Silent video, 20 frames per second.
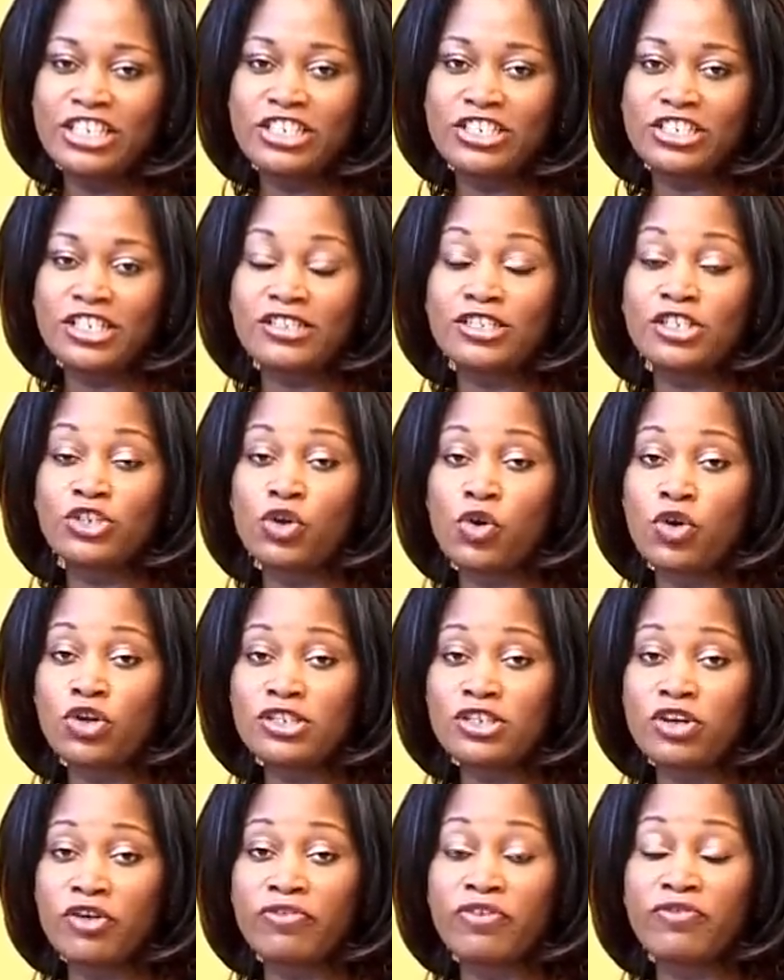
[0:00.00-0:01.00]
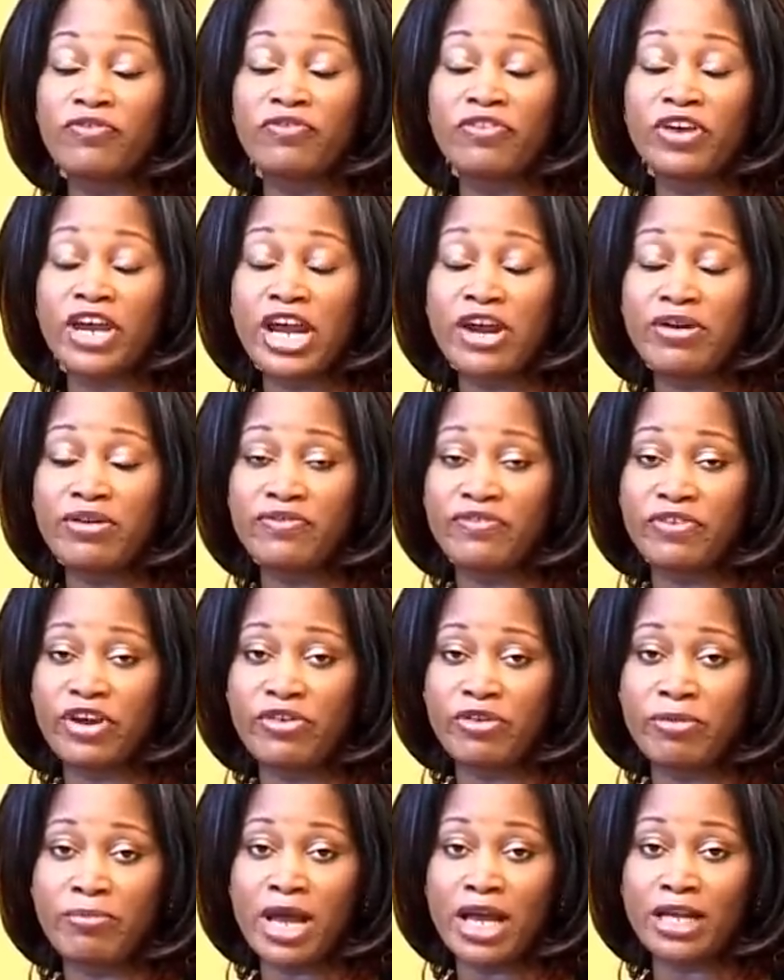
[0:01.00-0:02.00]
She's the daughter of a very,
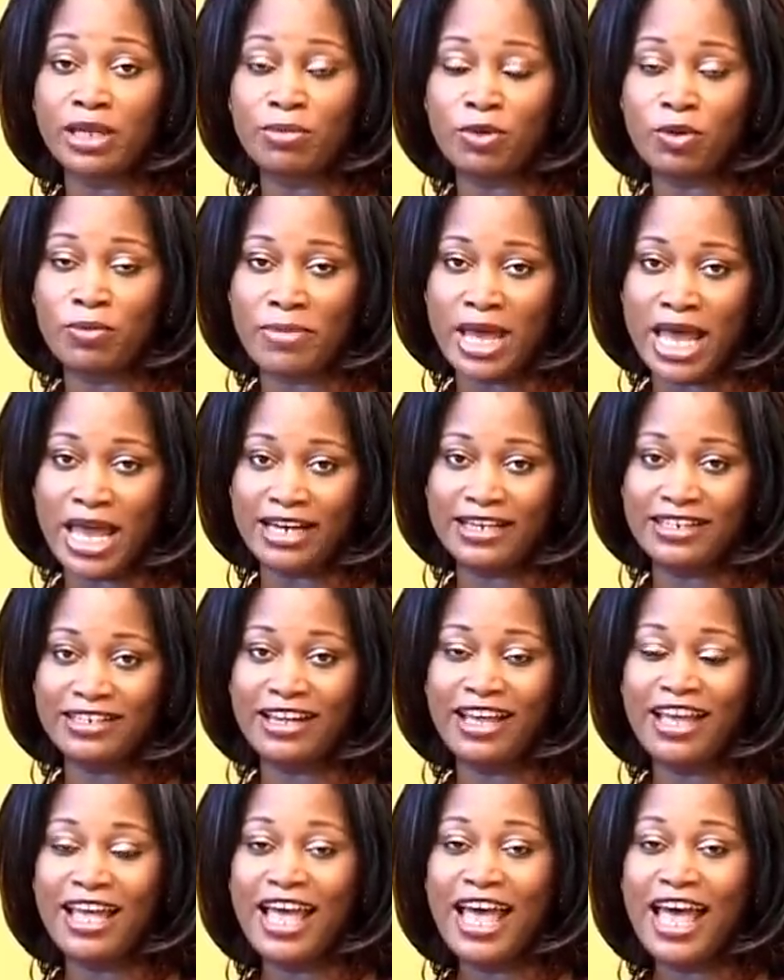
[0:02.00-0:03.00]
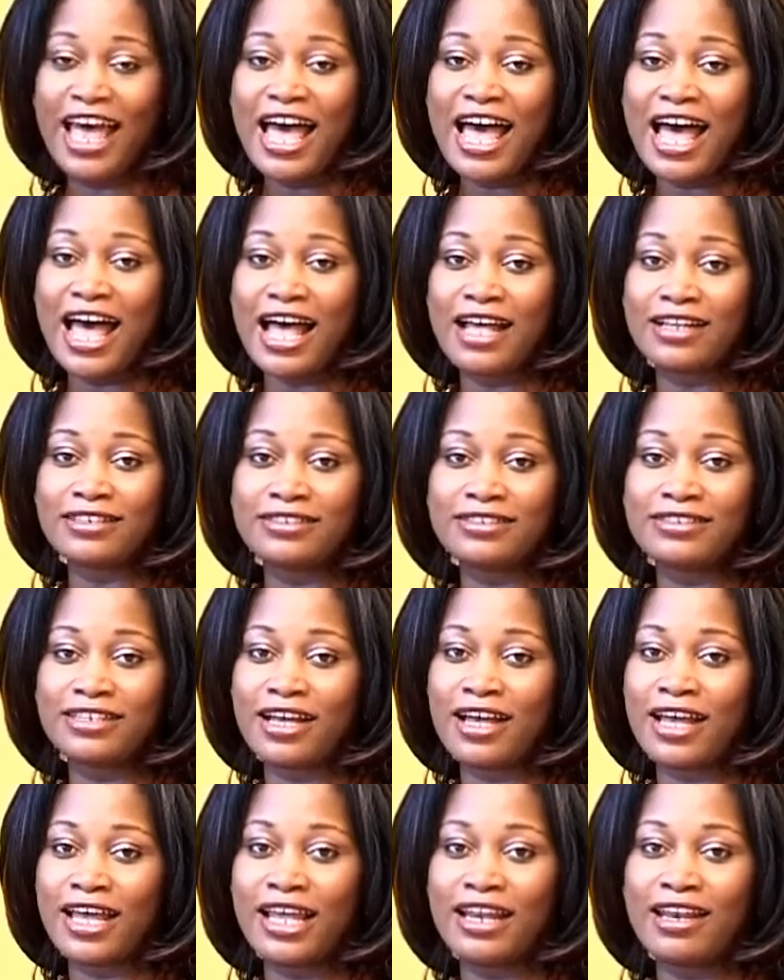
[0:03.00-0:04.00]
very remarkable man and
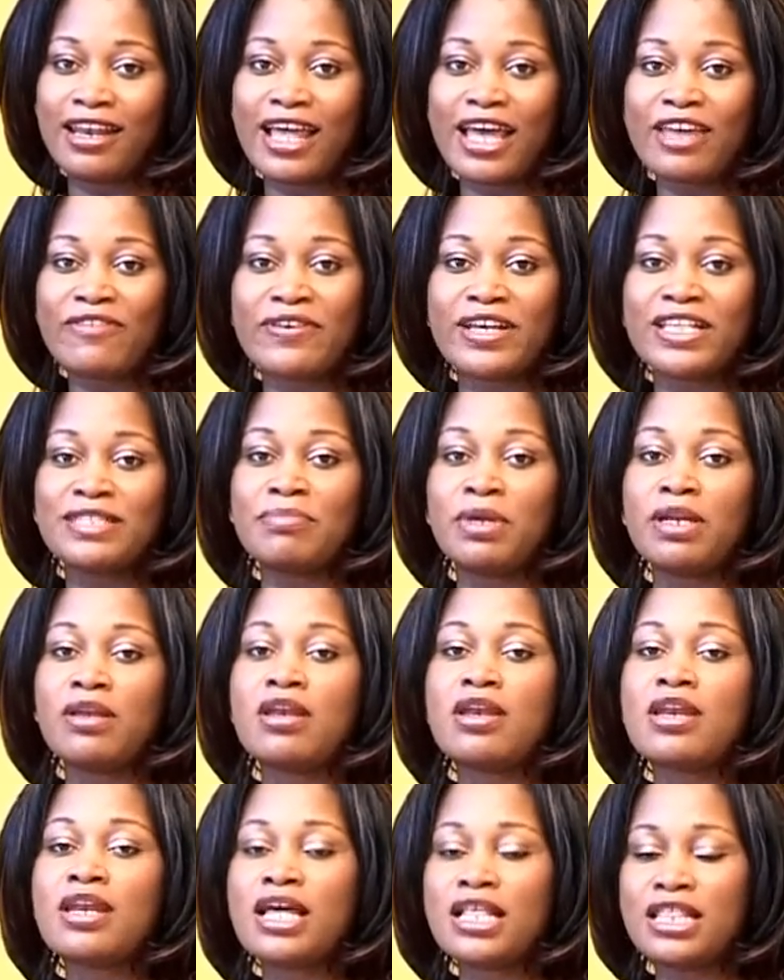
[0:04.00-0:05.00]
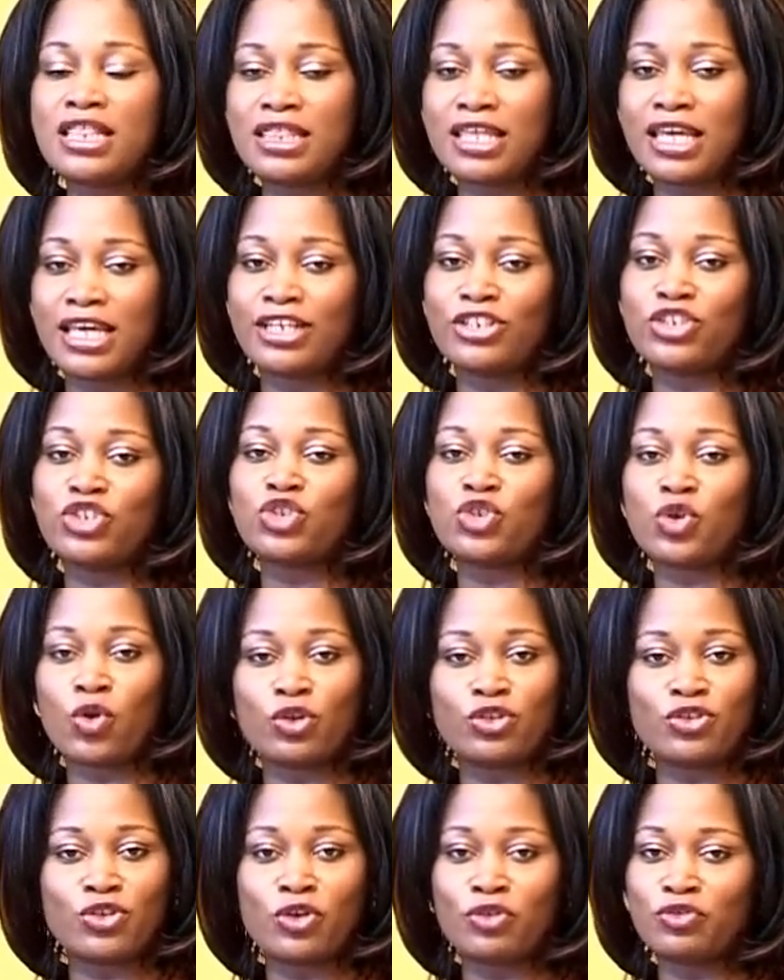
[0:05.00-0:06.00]
uh, her life has been nothing
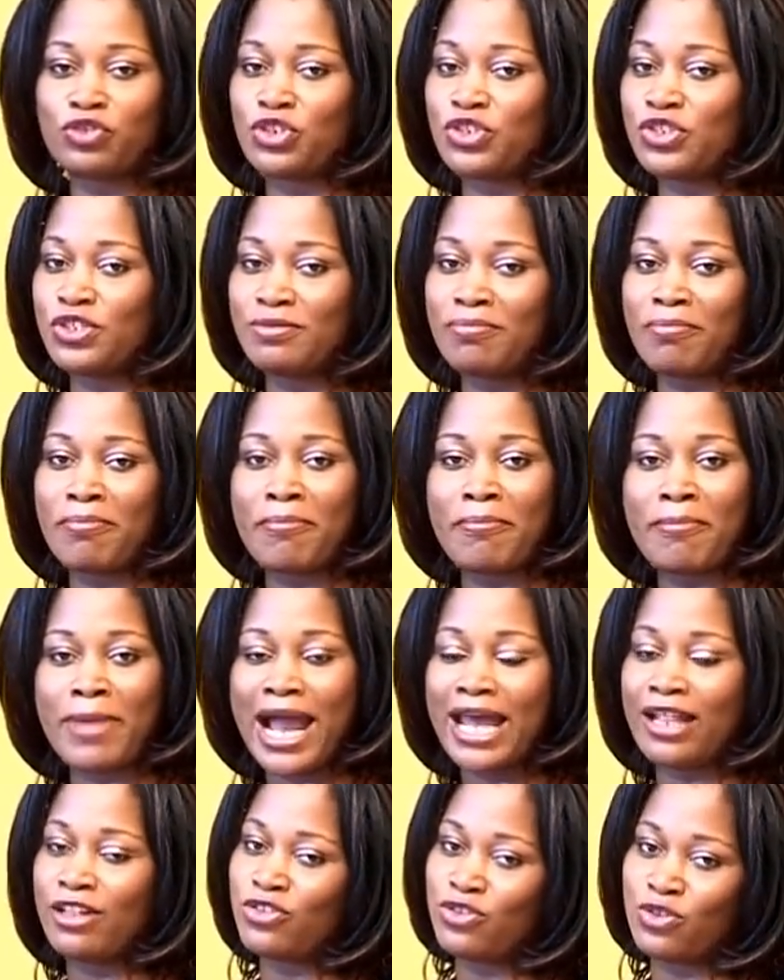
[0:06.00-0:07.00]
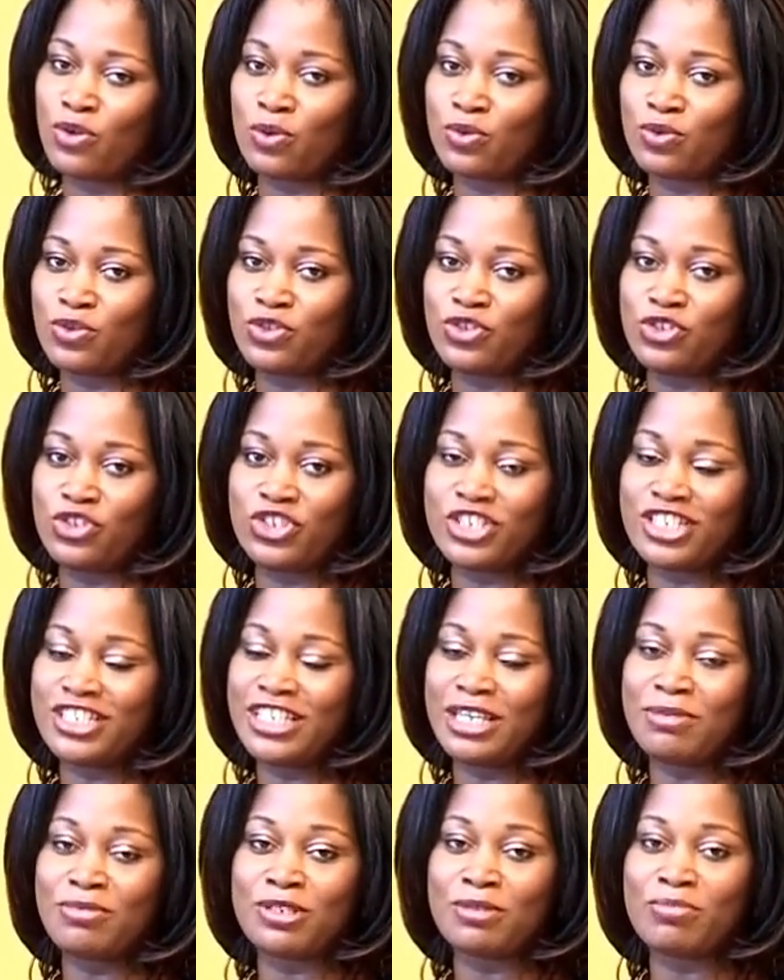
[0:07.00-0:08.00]
short of just milestones. She just
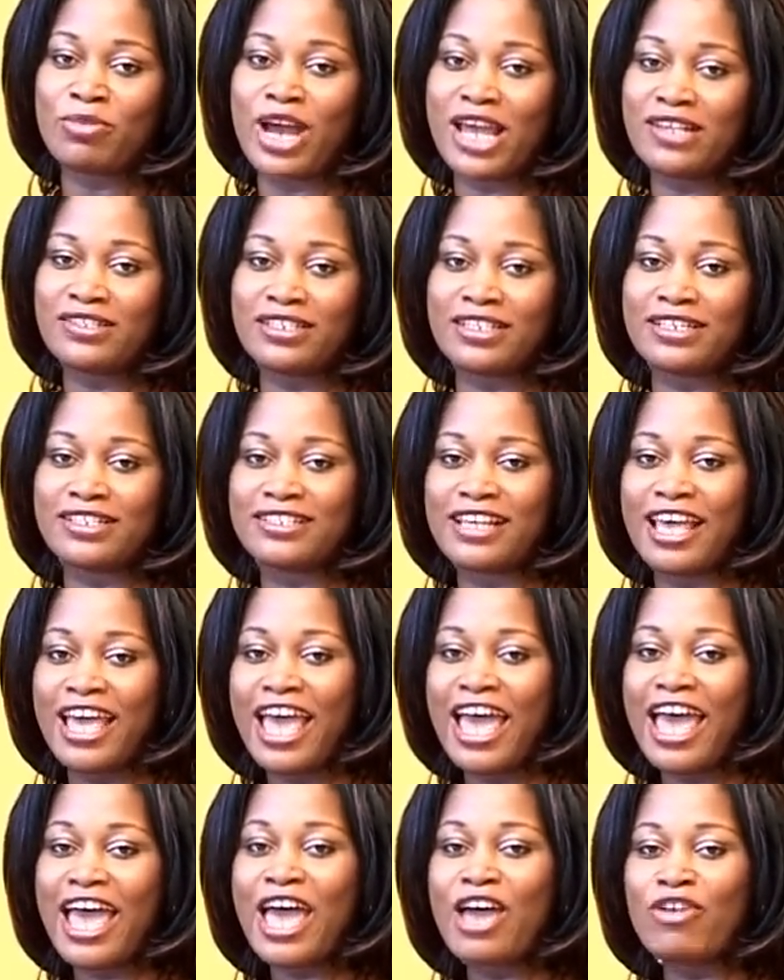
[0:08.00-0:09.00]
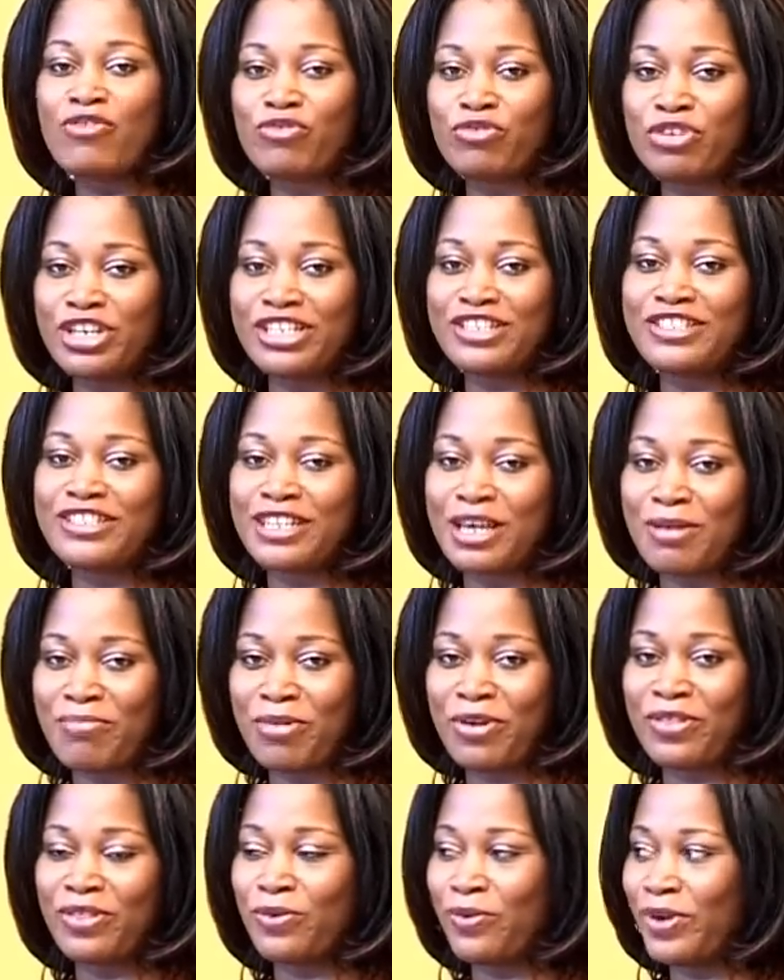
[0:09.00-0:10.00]
keeps surprising us every
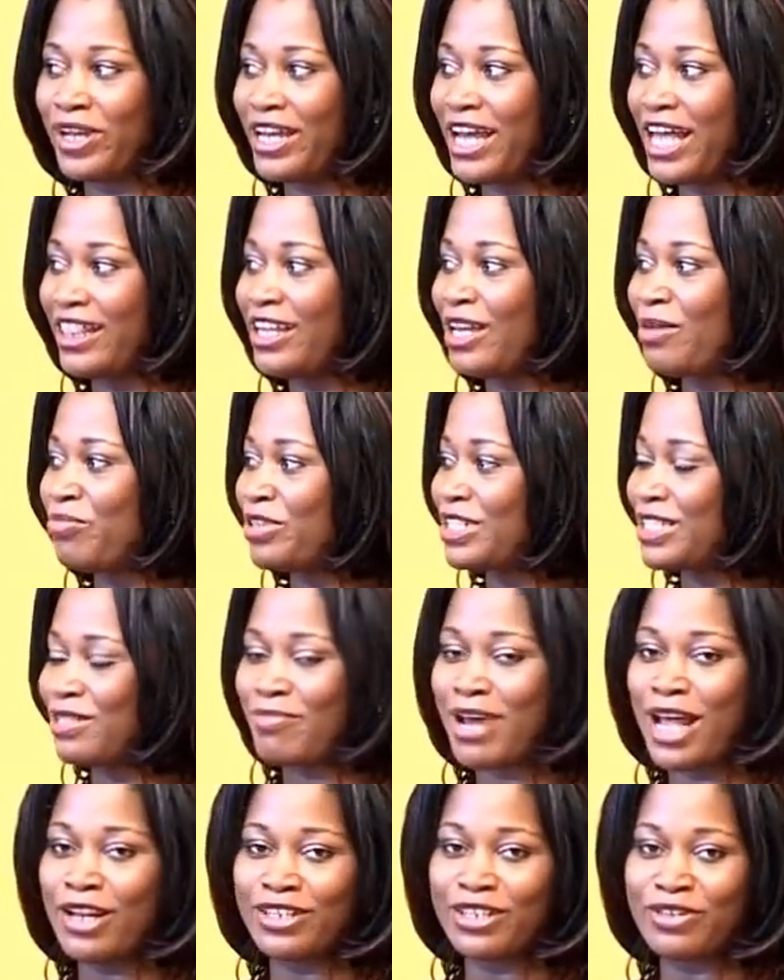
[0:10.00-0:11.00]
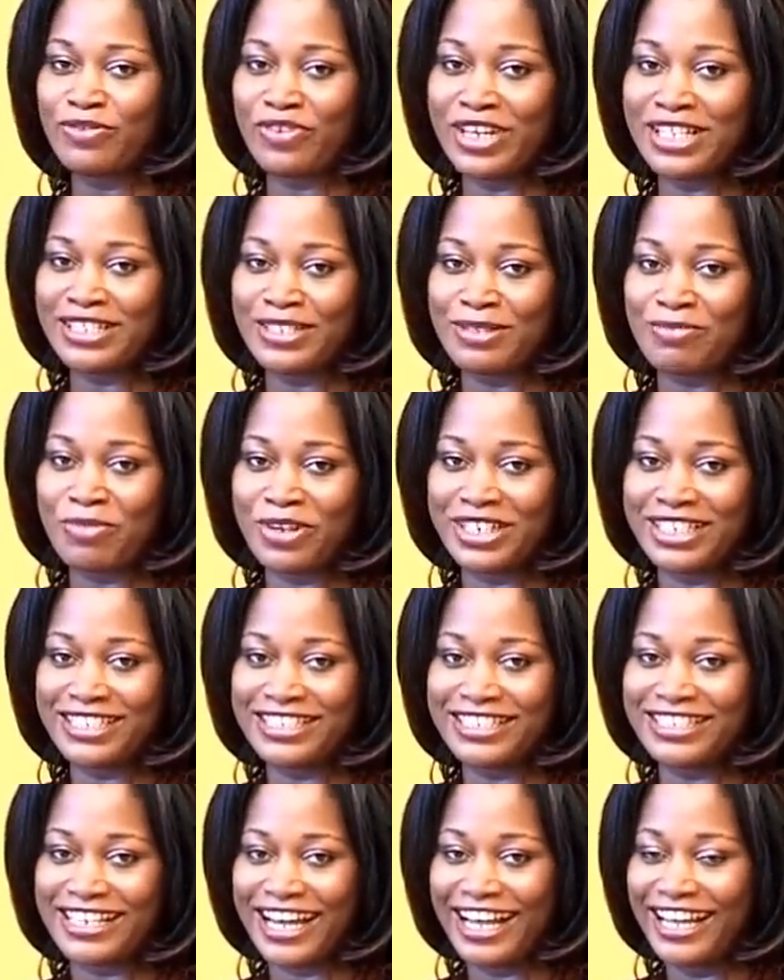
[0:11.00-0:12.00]
step of the way. I think I put a smile on her face this morning,
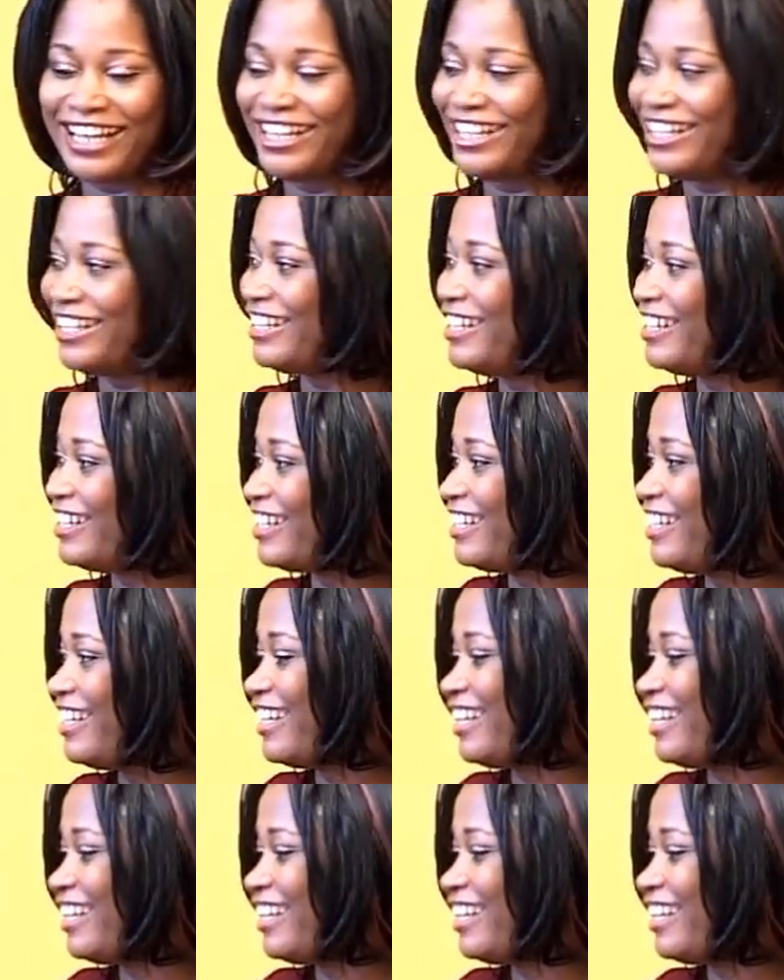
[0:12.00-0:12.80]
didn't I?